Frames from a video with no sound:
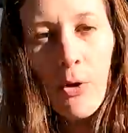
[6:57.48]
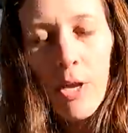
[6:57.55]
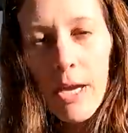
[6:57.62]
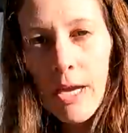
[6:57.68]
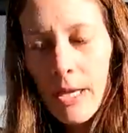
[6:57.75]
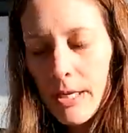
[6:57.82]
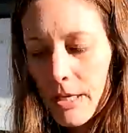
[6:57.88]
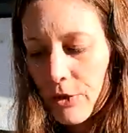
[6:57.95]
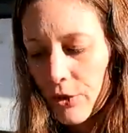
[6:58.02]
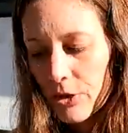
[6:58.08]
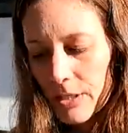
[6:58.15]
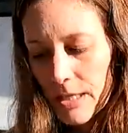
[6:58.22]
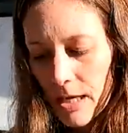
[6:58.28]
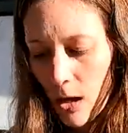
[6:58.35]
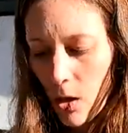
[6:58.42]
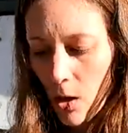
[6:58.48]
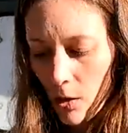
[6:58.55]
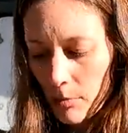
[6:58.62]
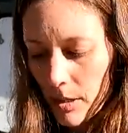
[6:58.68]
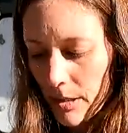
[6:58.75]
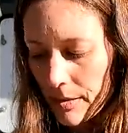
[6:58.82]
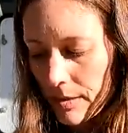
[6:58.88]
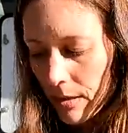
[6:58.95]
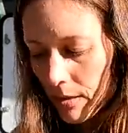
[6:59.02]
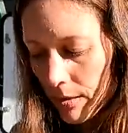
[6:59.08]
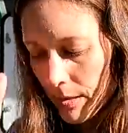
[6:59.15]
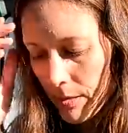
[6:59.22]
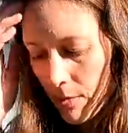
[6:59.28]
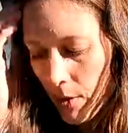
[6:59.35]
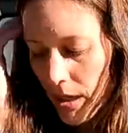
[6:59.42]
go ahead and just get out all my
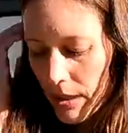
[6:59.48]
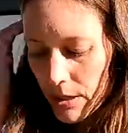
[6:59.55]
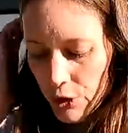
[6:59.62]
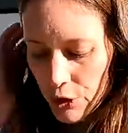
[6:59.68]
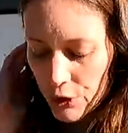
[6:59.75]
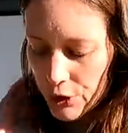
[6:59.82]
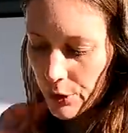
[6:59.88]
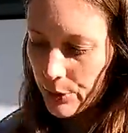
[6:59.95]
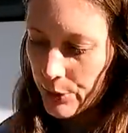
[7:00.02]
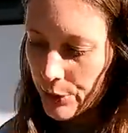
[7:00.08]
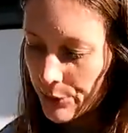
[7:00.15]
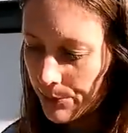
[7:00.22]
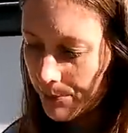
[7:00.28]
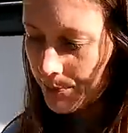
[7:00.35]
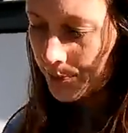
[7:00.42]
skillets so I can show you.